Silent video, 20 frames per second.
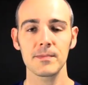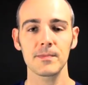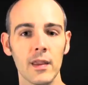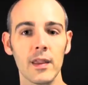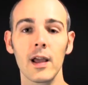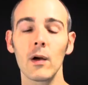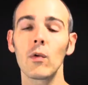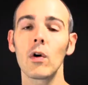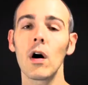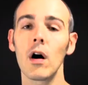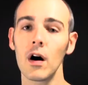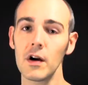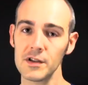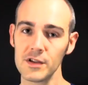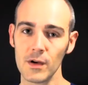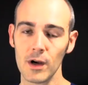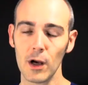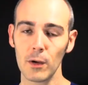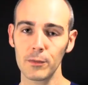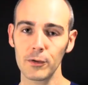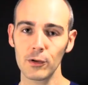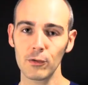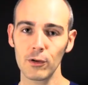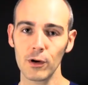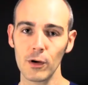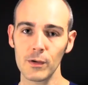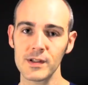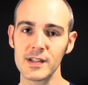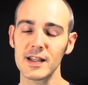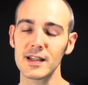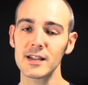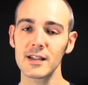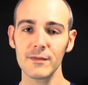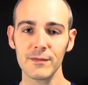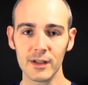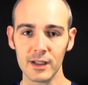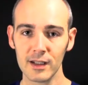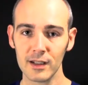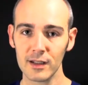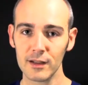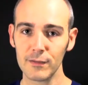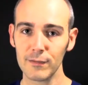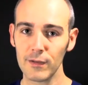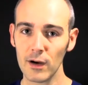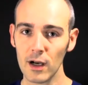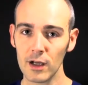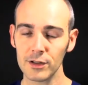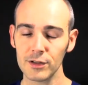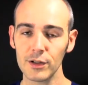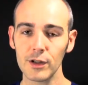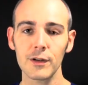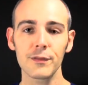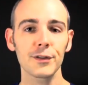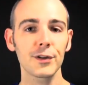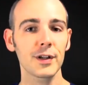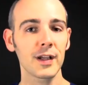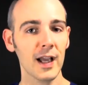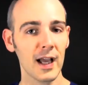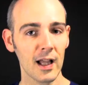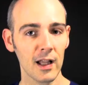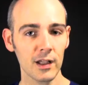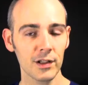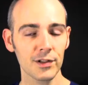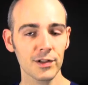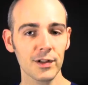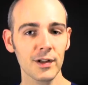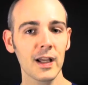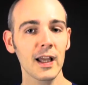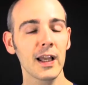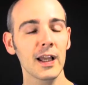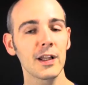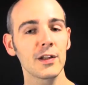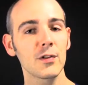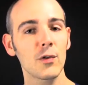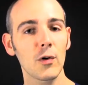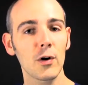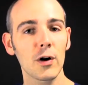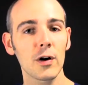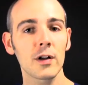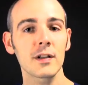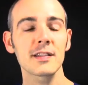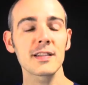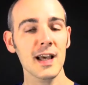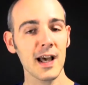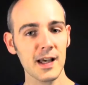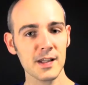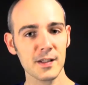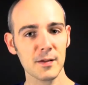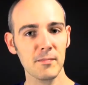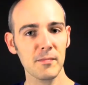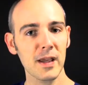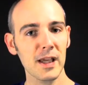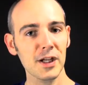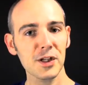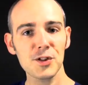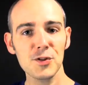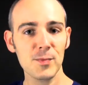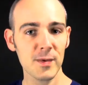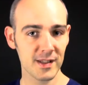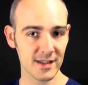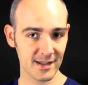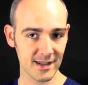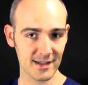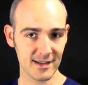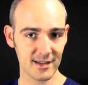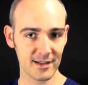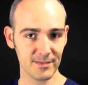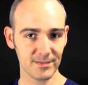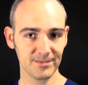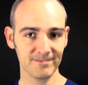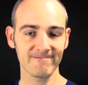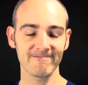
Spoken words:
They will also help you grow significantly fonder of your calendar and/or task management system.